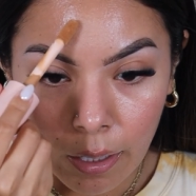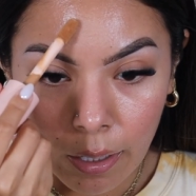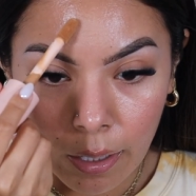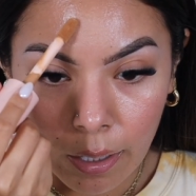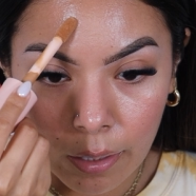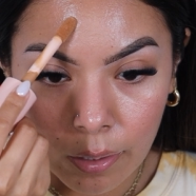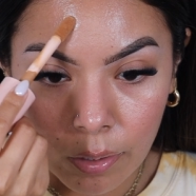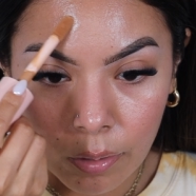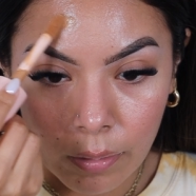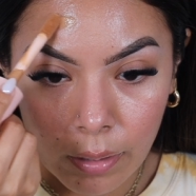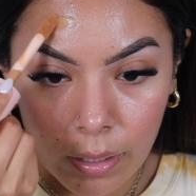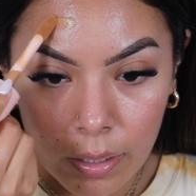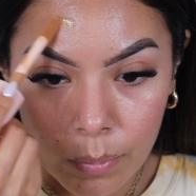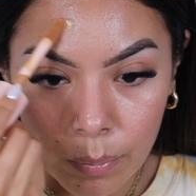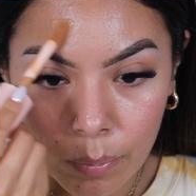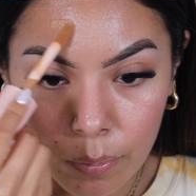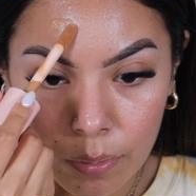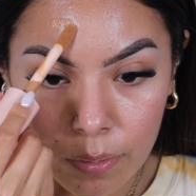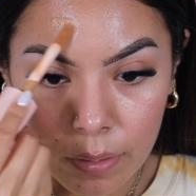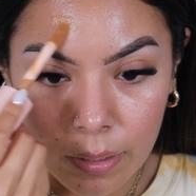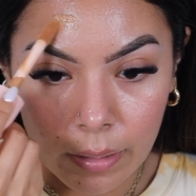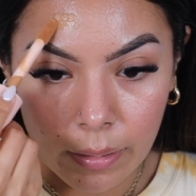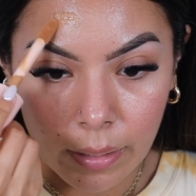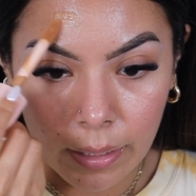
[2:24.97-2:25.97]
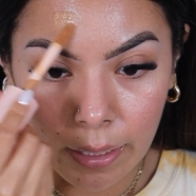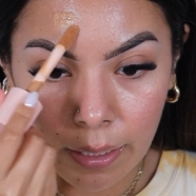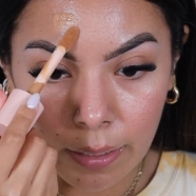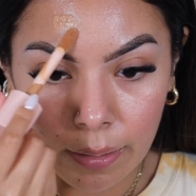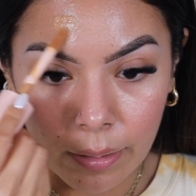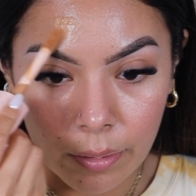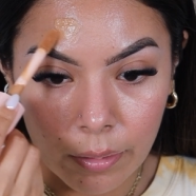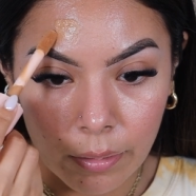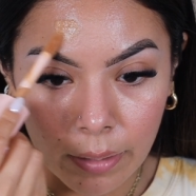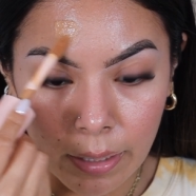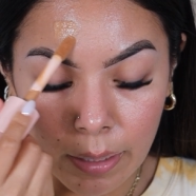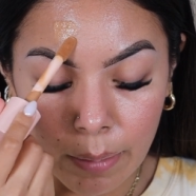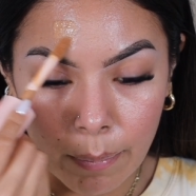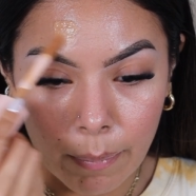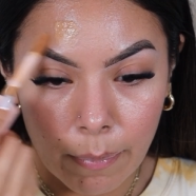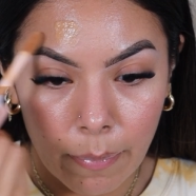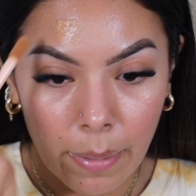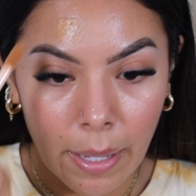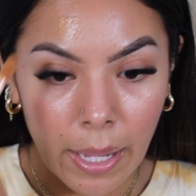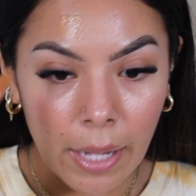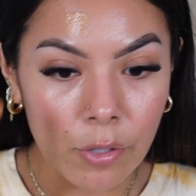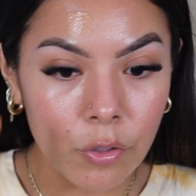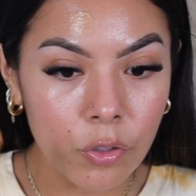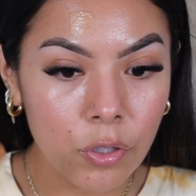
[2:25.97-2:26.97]
And you guys will see, like it literally
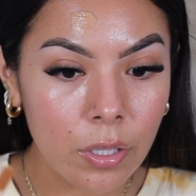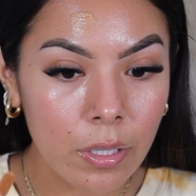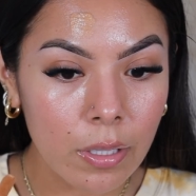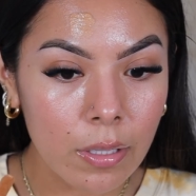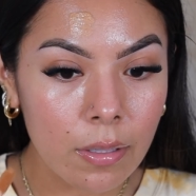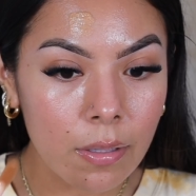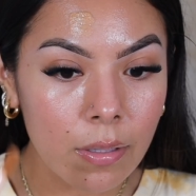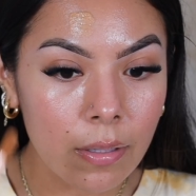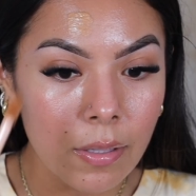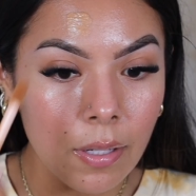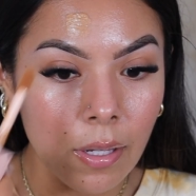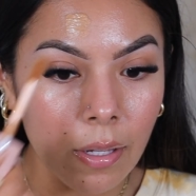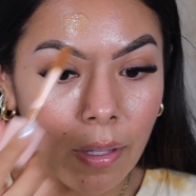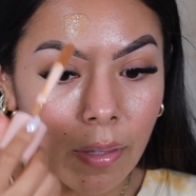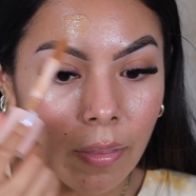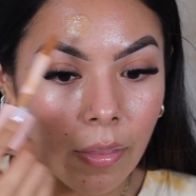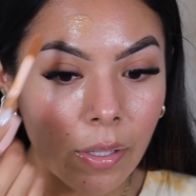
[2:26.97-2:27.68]
matches